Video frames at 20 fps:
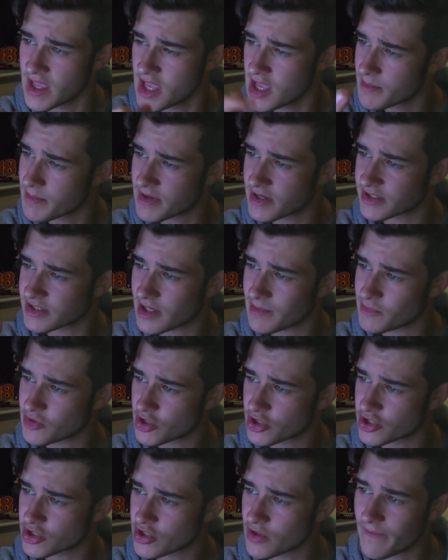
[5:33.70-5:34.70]
Because I'm
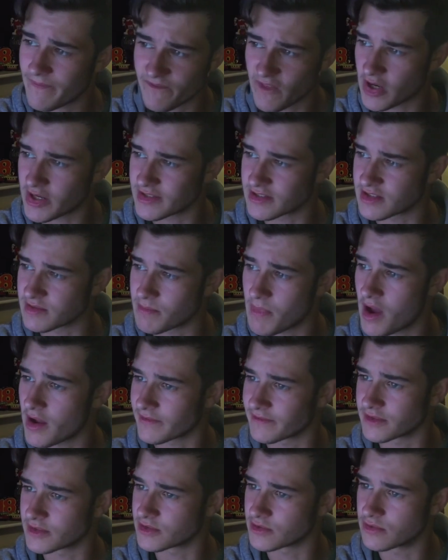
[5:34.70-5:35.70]
just too smart
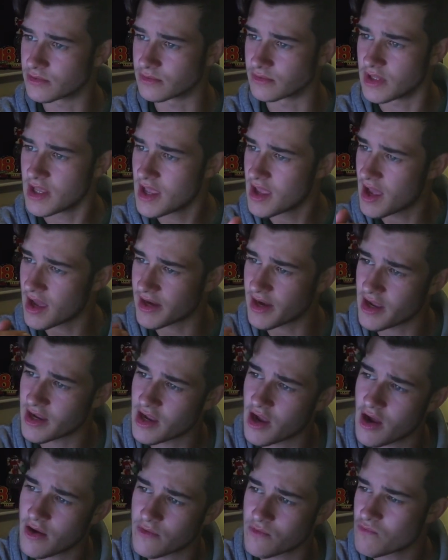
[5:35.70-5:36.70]
for school, and I
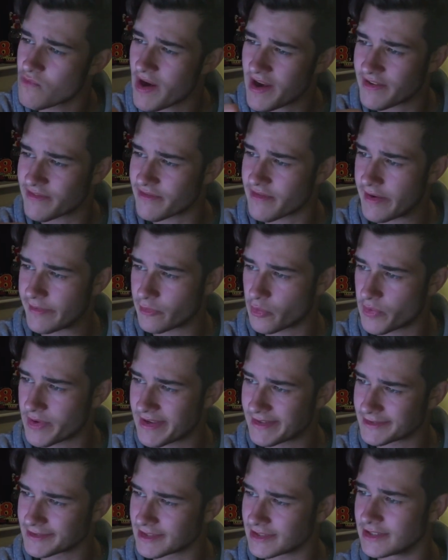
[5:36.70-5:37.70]
can't wait for everyone
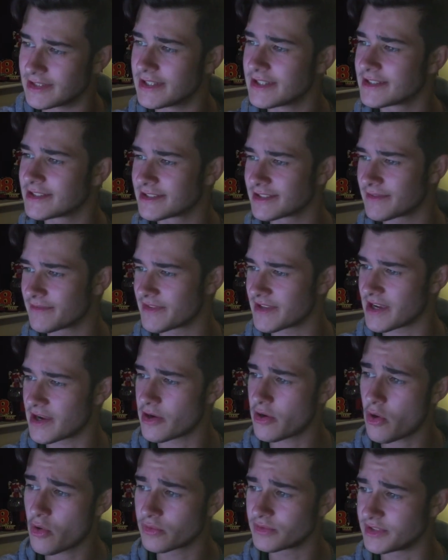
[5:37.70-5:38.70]
else to learn something I
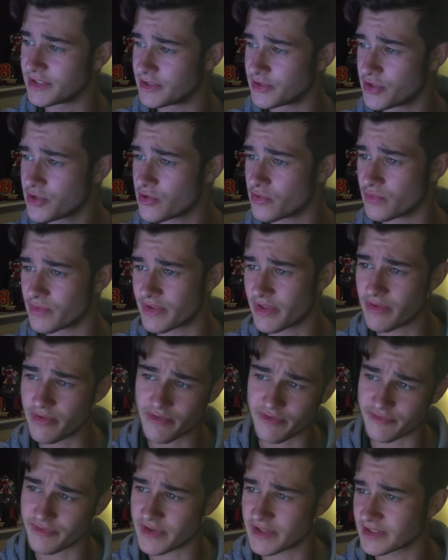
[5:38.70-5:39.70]
already knew within the
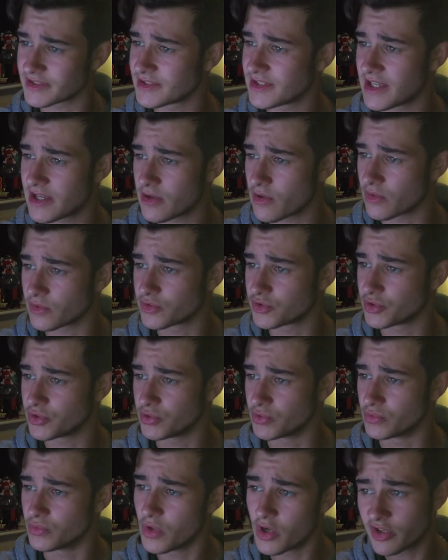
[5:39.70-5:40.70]
first day or
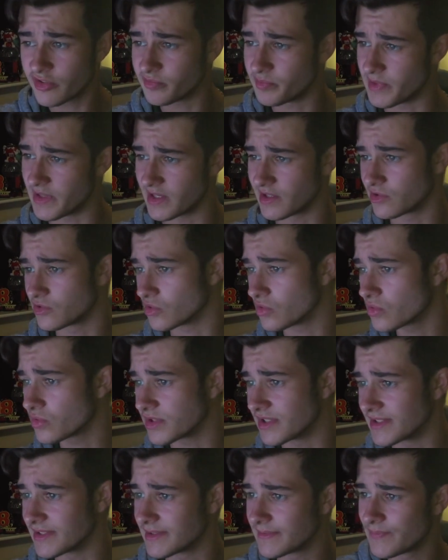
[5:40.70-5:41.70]
two of being taught
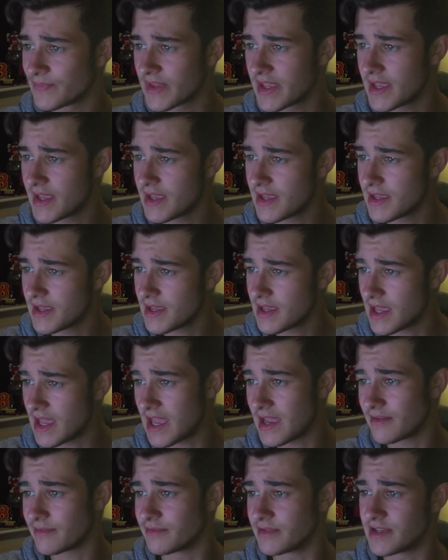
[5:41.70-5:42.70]
it.
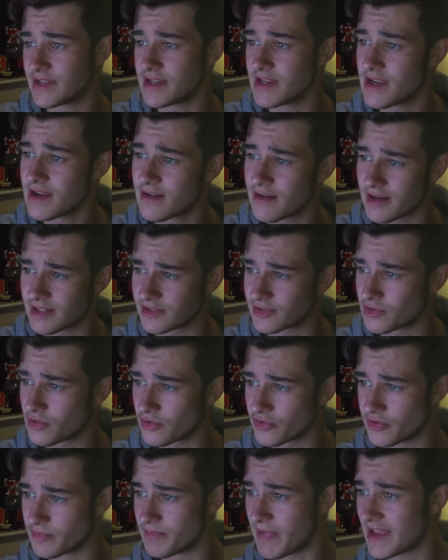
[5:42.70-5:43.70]
Every year I scored
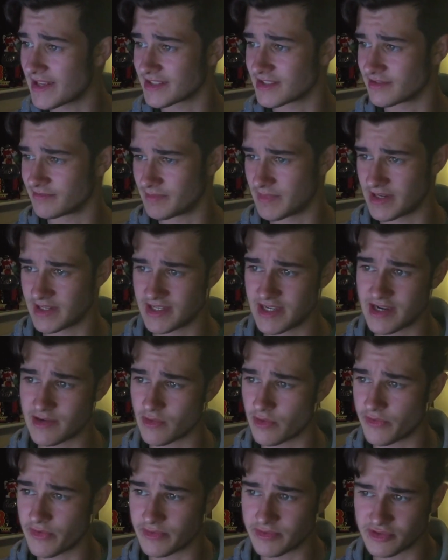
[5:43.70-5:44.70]
the best of my year
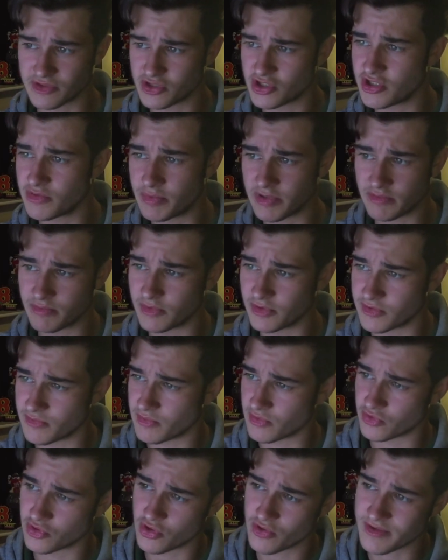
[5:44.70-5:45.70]
on those stupid multiple
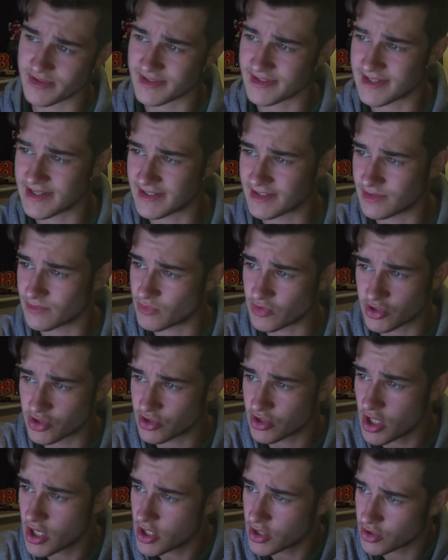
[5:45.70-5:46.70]
choice tests, which
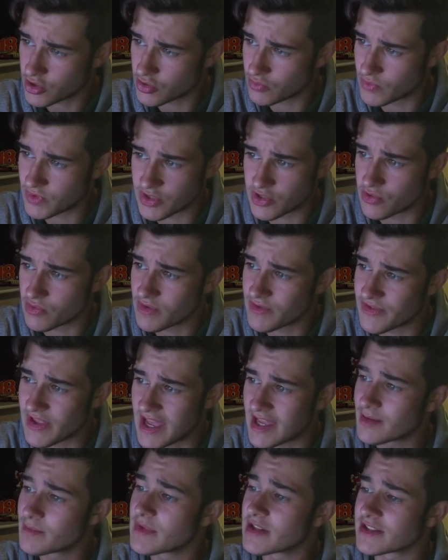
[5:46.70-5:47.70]
we do, and the
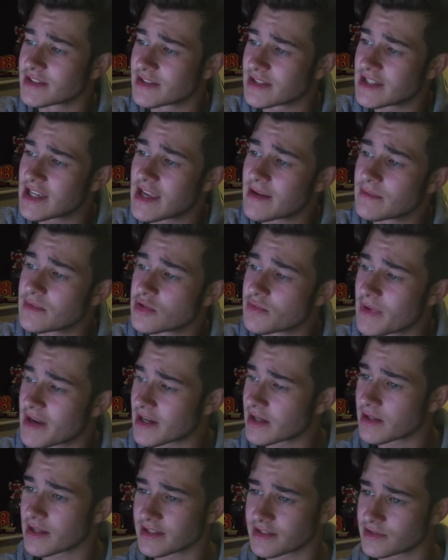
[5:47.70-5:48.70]
headmaster came to my
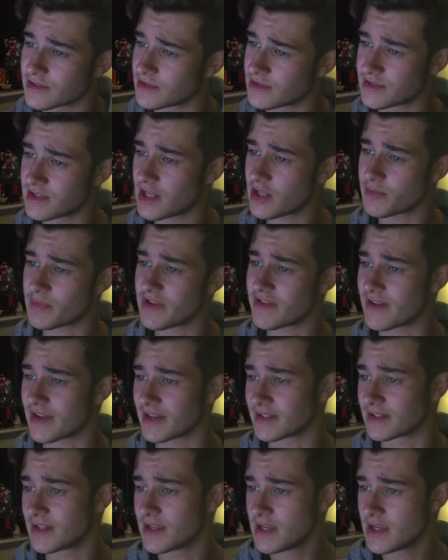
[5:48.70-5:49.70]
class to tell me that,
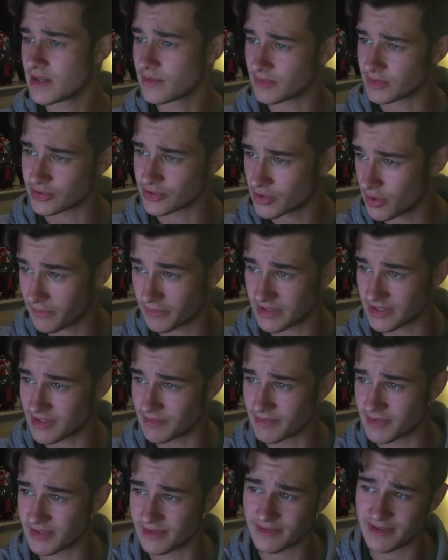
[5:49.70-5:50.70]
which obviously
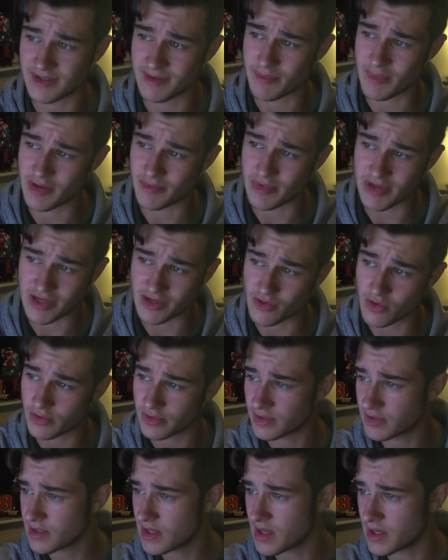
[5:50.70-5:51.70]
resulted in me being called a
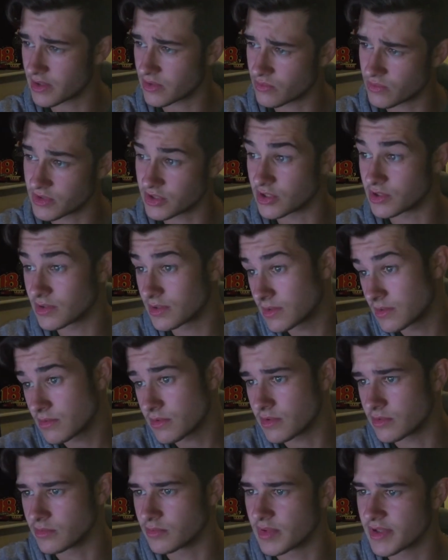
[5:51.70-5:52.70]
nerd, which is
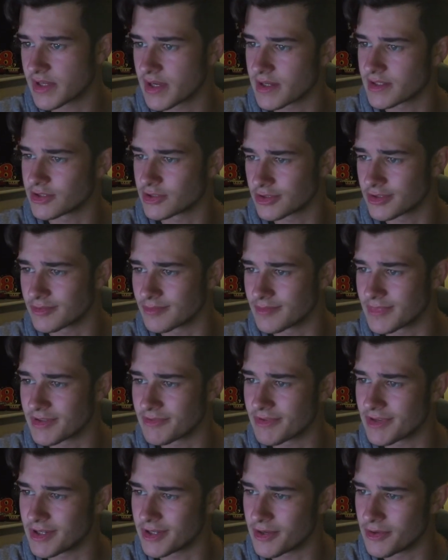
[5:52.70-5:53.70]
true, but I shouldn't be
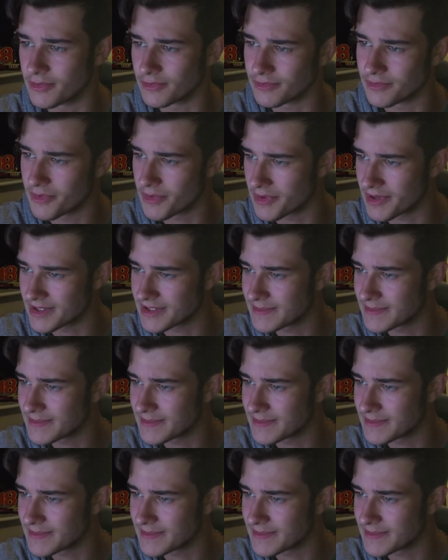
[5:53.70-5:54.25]
ridiculed for it.